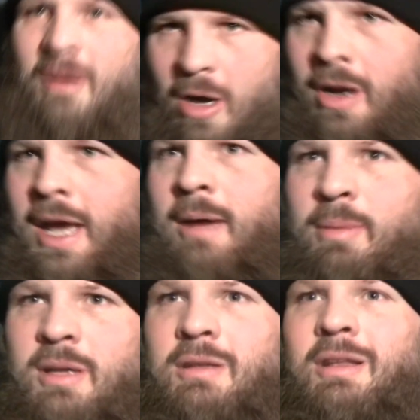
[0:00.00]
Okay,
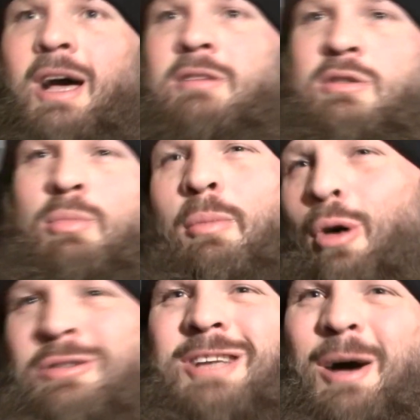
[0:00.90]
but now Super
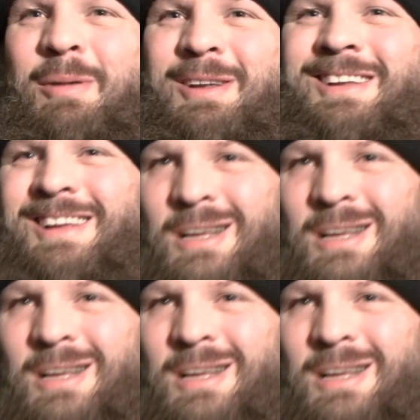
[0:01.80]
Bowl's coming,